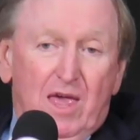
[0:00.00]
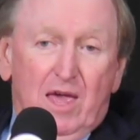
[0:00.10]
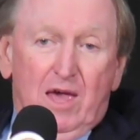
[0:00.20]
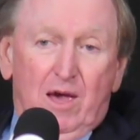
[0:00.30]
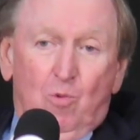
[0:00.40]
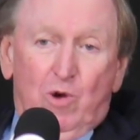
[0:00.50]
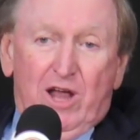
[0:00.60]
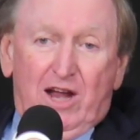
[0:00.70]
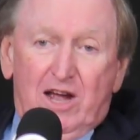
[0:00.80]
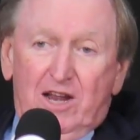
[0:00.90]

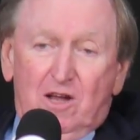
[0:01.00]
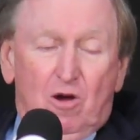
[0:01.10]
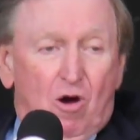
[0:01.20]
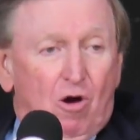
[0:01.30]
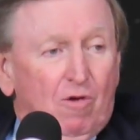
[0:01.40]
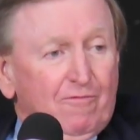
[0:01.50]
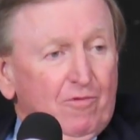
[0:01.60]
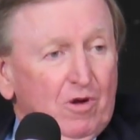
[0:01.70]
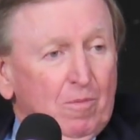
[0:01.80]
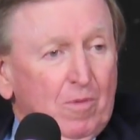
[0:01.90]
when I got a call
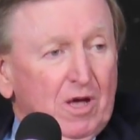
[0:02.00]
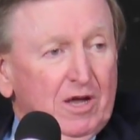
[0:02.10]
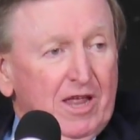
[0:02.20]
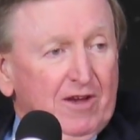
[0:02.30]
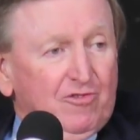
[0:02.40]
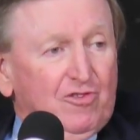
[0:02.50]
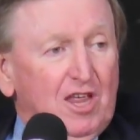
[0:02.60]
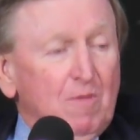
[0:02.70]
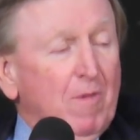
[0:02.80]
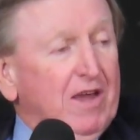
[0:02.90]
from an
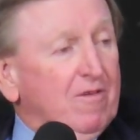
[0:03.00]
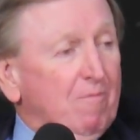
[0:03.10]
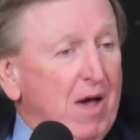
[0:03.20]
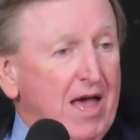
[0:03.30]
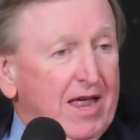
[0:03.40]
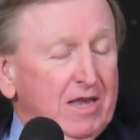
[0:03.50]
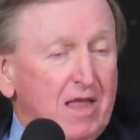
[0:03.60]
ex-teammate of mine